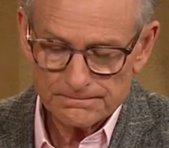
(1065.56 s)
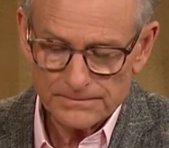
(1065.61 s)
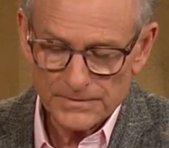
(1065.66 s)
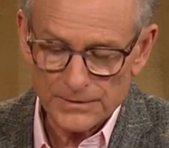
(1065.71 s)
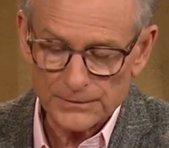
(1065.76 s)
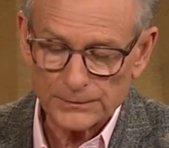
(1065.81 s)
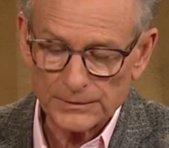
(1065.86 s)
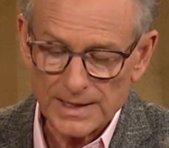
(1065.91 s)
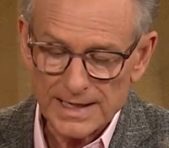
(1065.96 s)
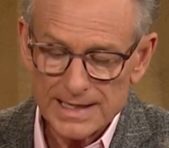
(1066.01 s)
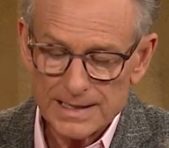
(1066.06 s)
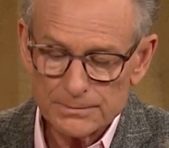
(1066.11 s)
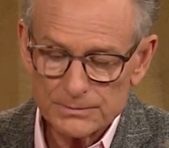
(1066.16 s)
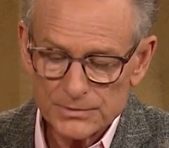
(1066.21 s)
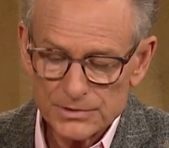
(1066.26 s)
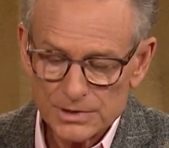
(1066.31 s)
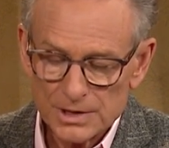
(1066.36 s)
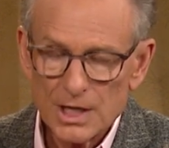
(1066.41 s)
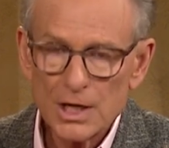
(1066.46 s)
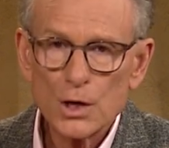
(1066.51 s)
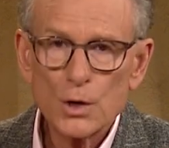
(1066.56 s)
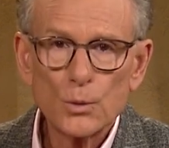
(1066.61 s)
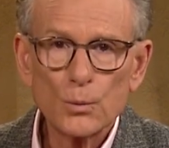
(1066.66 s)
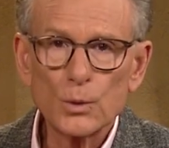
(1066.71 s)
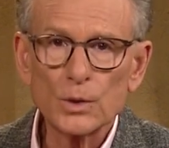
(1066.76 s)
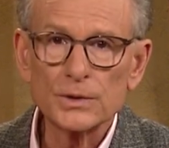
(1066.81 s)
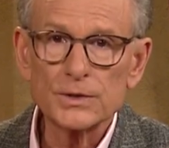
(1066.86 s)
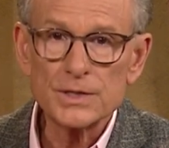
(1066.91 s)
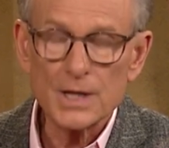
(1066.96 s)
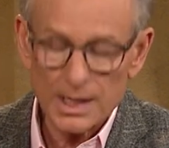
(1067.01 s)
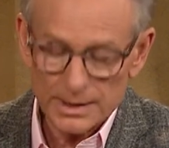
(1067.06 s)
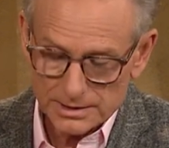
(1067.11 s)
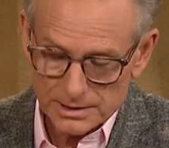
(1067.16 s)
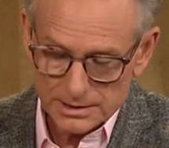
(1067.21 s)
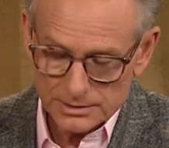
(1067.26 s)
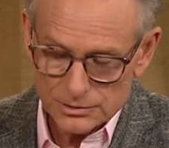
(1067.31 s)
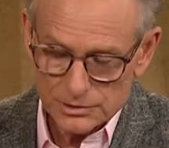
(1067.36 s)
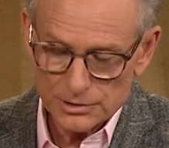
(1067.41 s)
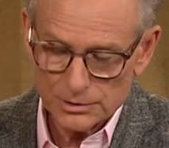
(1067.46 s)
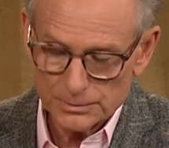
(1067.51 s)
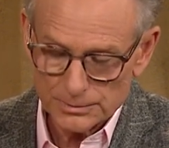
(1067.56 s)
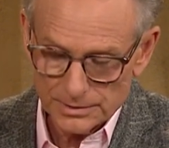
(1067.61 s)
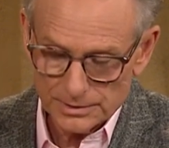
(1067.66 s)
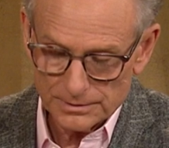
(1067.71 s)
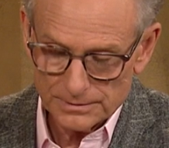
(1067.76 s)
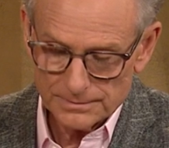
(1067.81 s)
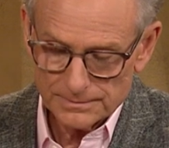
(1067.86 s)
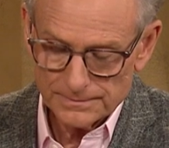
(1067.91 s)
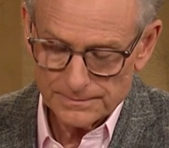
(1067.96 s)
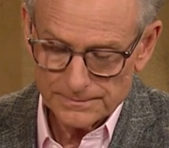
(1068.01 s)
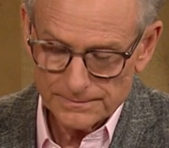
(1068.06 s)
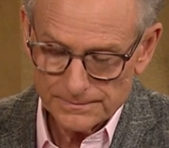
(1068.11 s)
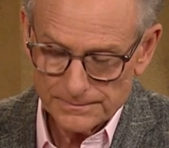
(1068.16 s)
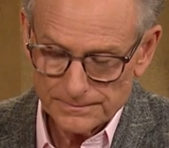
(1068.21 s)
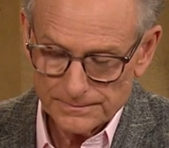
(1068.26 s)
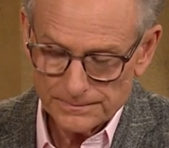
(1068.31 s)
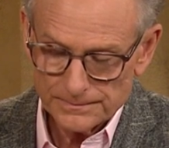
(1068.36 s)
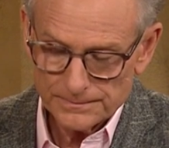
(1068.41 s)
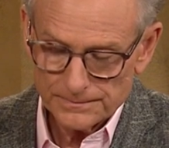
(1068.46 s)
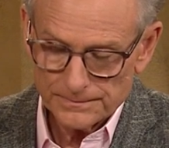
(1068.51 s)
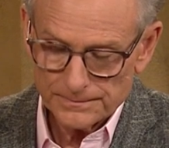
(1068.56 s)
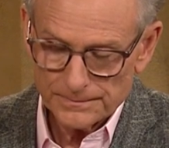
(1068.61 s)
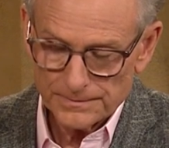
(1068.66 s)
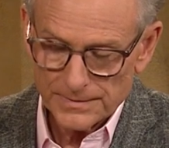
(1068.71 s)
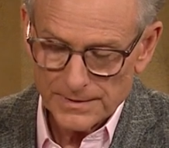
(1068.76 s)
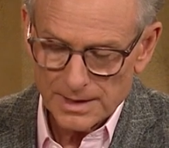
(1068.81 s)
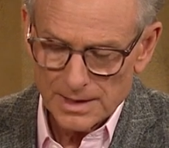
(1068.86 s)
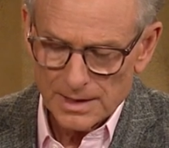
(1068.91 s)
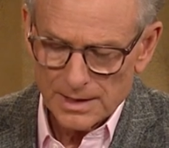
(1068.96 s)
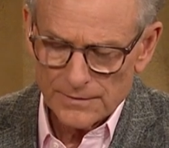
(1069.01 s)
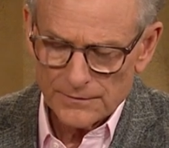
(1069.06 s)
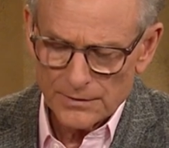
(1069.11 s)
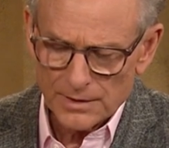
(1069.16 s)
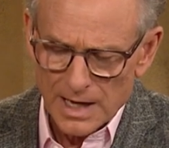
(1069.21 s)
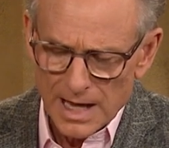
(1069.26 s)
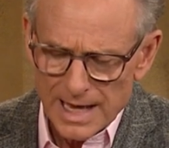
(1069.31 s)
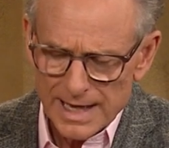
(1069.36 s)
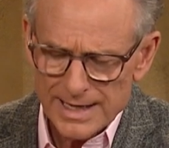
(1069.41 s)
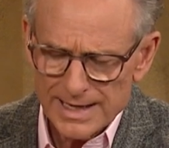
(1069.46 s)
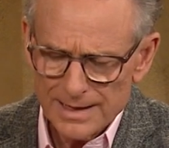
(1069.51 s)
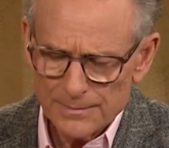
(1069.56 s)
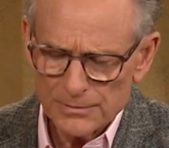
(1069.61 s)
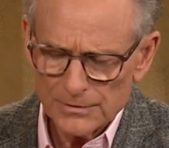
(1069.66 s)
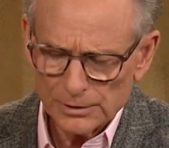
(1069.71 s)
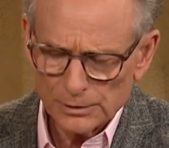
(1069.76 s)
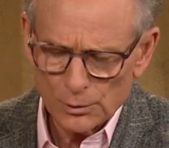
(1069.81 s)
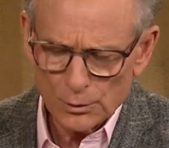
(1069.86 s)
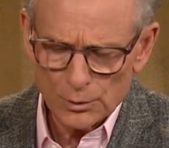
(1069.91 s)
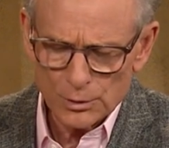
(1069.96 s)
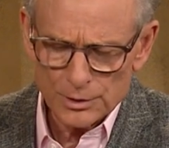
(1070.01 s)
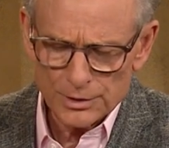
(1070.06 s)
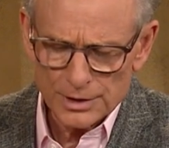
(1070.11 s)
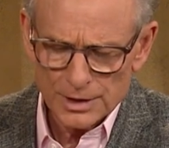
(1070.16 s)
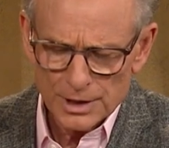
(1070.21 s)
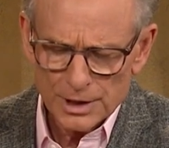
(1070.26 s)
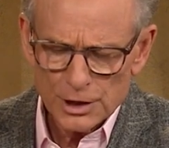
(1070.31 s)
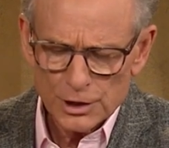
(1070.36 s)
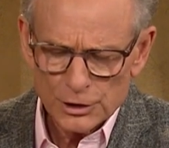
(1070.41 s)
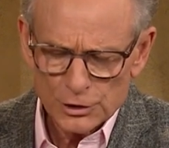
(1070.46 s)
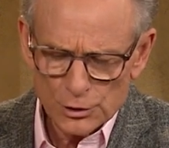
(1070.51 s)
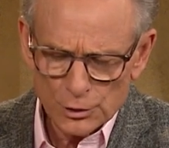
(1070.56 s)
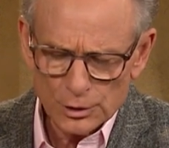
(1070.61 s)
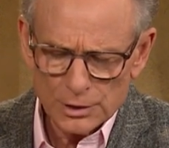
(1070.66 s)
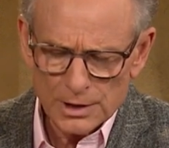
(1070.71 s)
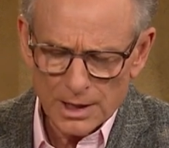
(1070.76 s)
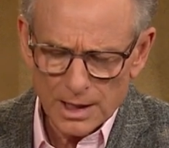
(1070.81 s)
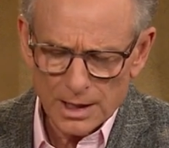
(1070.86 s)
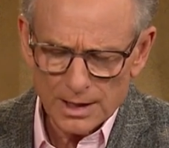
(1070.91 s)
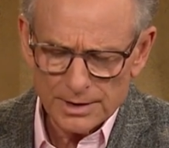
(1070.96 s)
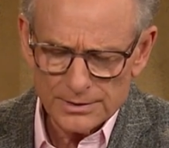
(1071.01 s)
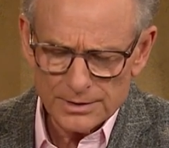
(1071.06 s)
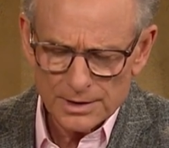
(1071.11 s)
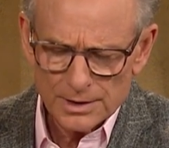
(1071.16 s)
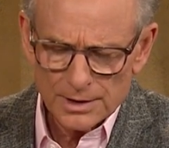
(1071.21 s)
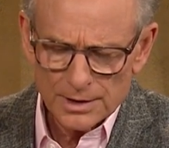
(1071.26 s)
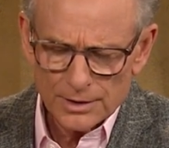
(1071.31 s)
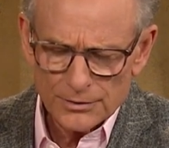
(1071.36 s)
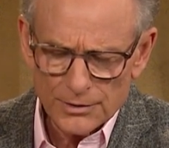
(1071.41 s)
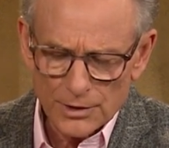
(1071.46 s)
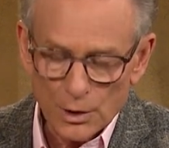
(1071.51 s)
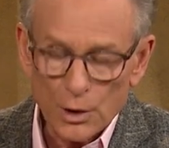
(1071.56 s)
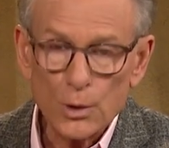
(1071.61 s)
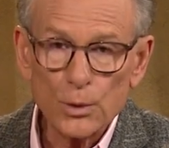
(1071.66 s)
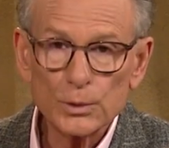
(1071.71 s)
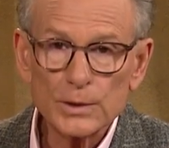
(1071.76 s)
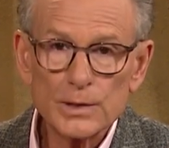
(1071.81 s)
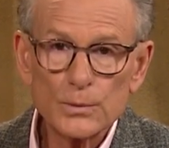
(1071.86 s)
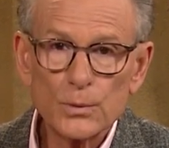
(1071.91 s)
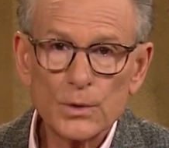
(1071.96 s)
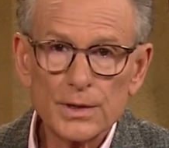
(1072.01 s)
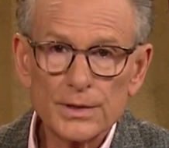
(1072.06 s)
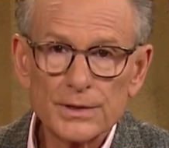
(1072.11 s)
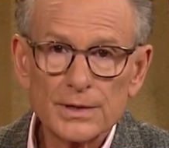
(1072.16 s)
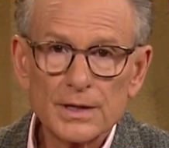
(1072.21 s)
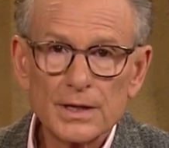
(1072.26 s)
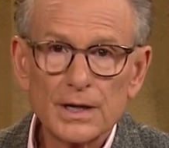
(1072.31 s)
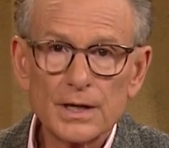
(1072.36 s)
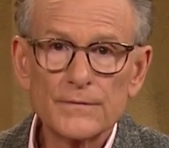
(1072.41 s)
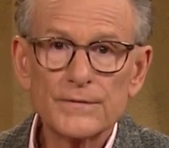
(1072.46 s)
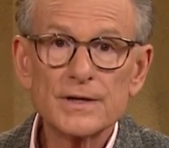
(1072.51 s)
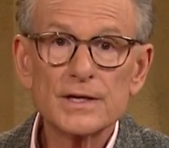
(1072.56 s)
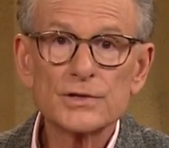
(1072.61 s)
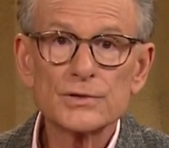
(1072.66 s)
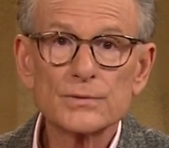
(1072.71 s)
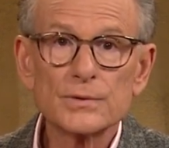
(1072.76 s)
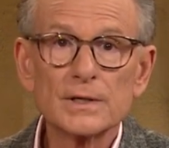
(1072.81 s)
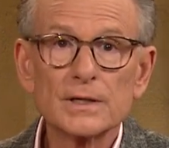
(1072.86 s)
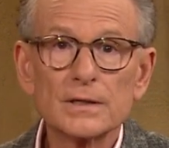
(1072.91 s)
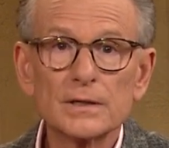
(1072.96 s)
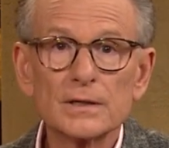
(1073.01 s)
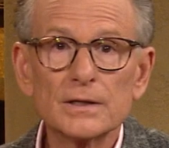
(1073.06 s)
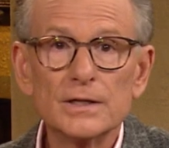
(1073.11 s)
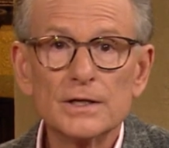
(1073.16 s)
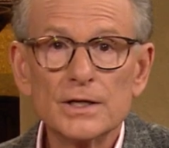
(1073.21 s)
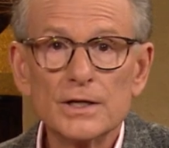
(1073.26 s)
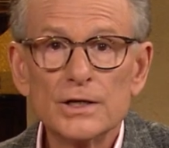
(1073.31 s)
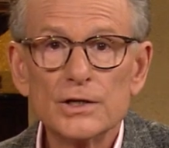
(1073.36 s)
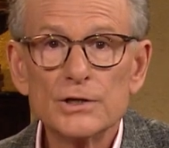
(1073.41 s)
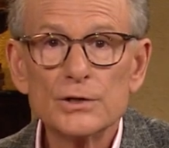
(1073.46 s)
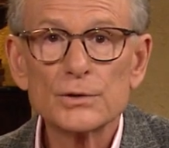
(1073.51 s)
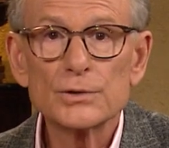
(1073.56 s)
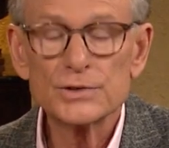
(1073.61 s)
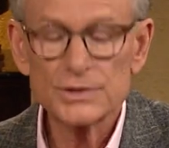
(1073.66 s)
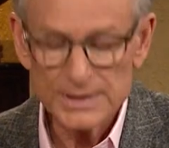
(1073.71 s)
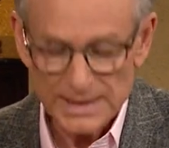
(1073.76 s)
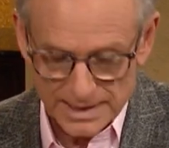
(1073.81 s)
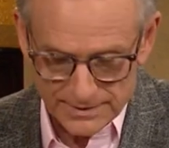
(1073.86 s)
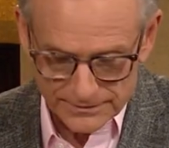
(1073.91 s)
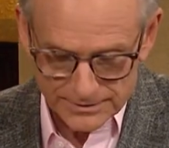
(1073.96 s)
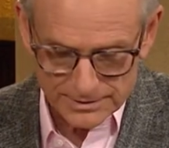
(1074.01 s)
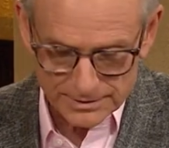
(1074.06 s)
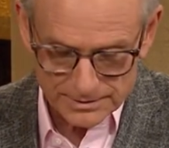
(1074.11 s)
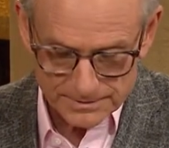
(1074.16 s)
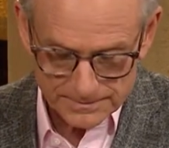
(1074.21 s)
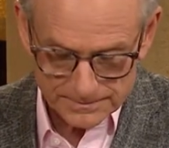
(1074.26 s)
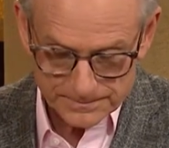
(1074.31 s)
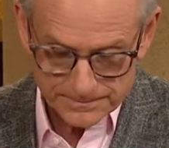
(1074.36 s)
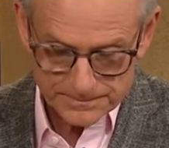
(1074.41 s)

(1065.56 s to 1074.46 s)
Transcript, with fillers: The flames will not consume you. For I am the Lord, your God, the Holy One of Israel, your Savior.